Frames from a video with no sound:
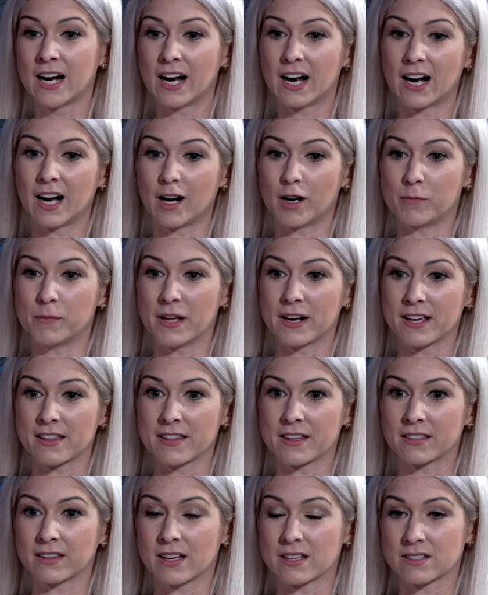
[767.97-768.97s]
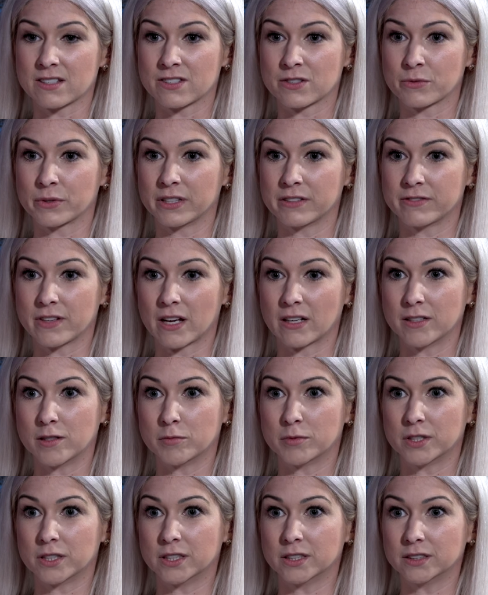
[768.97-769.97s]
And I think that's just a really
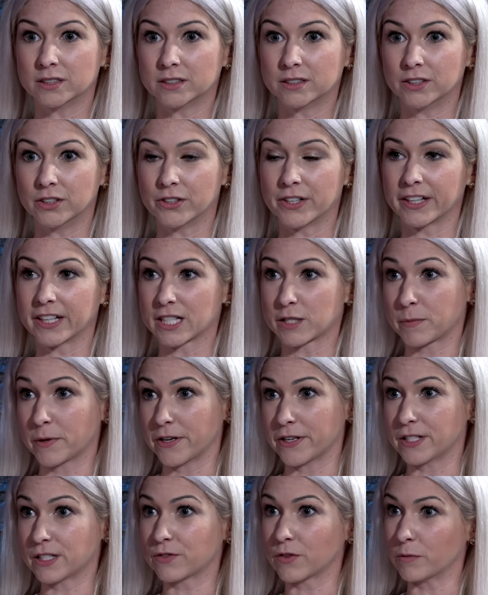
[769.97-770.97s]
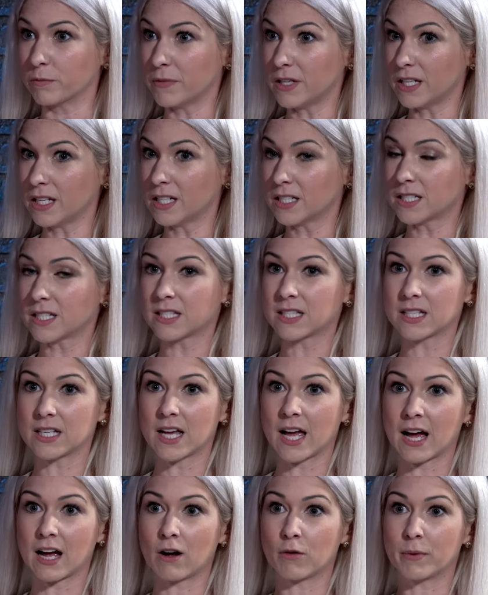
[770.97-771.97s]
valuable learning experience for me, to see
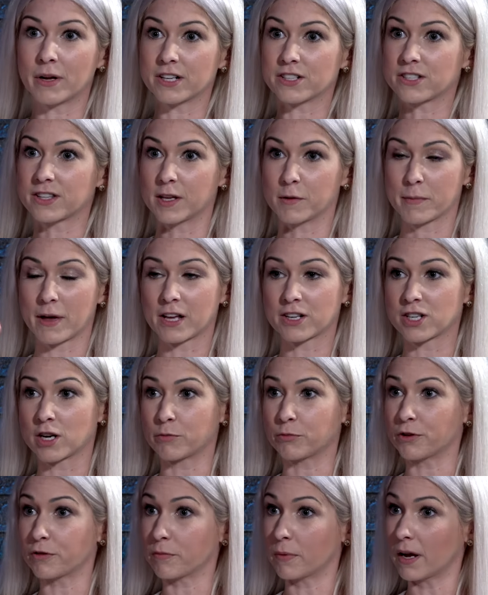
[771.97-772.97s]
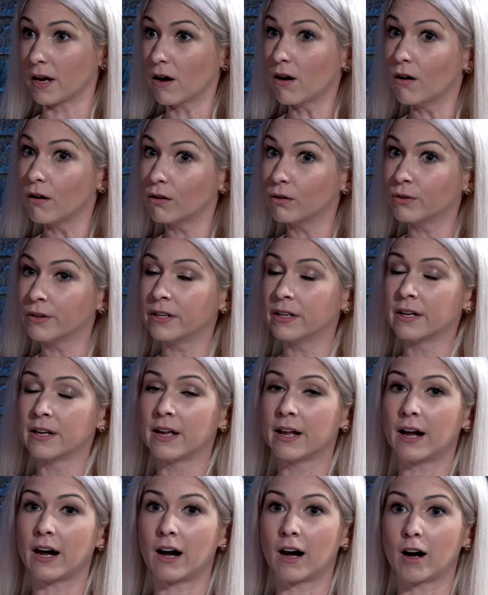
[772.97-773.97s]
how much they match up with my own,
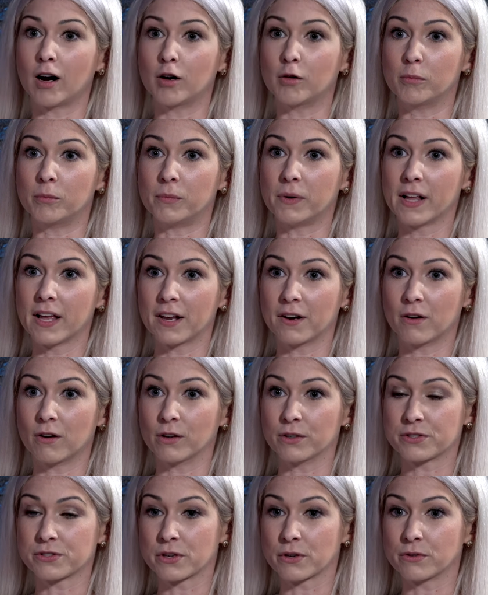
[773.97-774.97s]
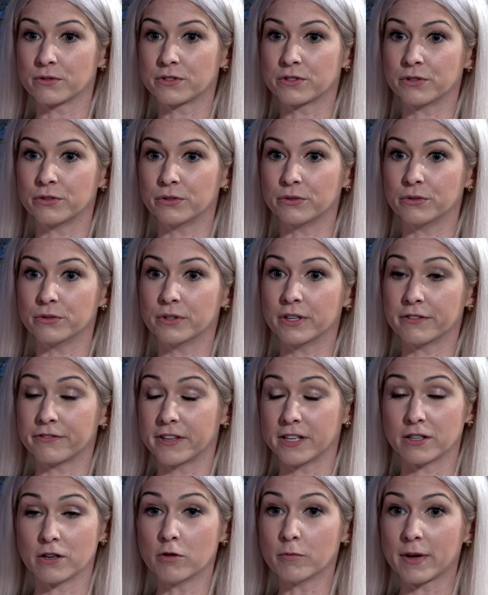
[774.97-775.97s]
and also to, if
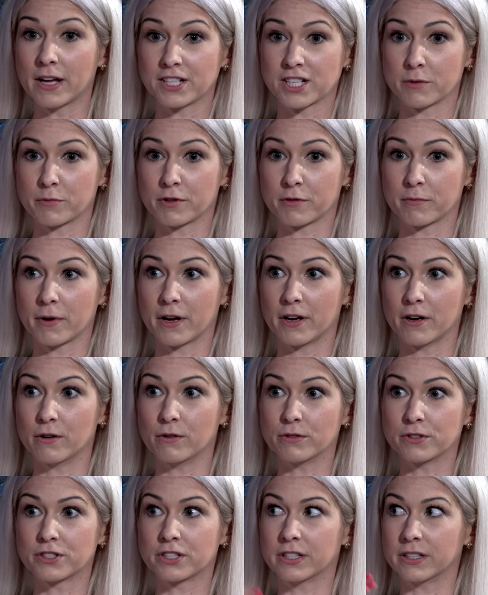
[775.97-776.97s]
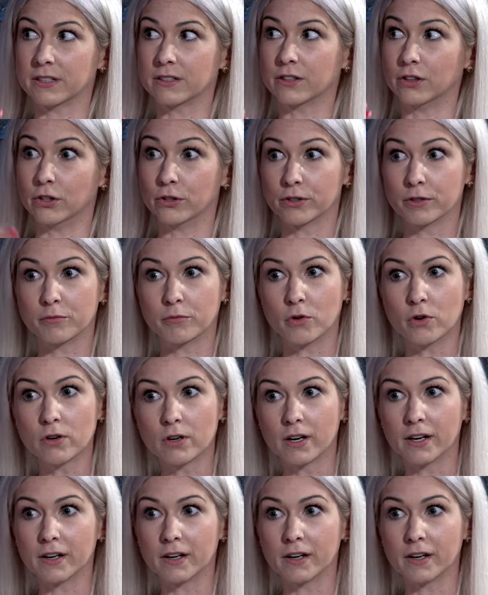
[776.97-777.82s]
they don't match up with my own, to learn more